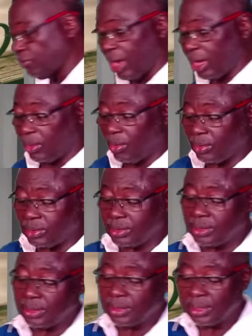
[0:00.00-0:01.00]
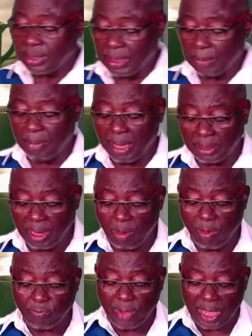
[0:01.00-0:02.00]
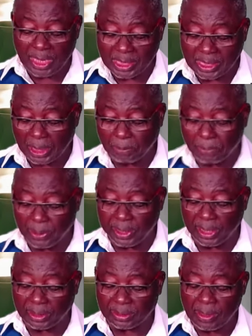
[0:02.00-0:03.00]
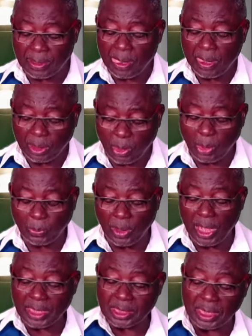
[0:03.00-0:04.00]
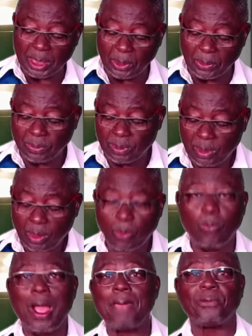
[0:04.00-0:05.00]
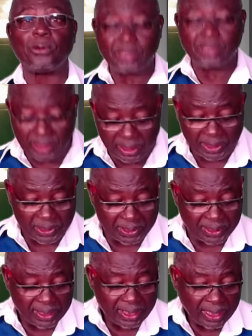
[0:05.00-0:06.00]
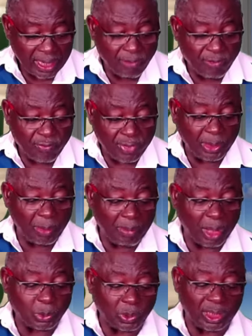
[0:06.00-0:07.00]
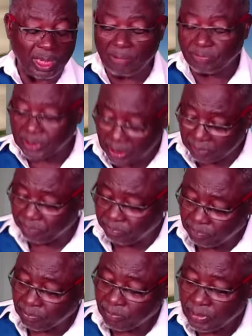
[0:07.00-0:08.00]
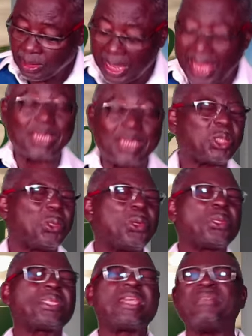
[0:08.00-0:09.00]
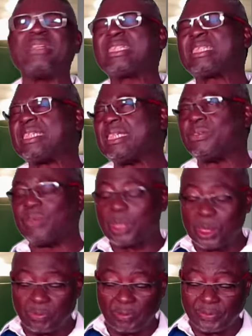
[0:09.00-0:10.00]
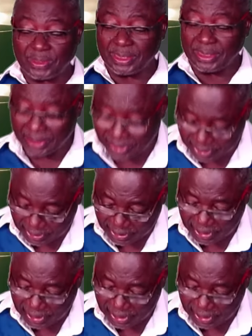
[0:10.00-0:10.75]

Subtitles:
of our God, a banner of answered prayer. God will answer you, wipe your tears, and fill your mouth with laughter. Exodus 17, verse 15.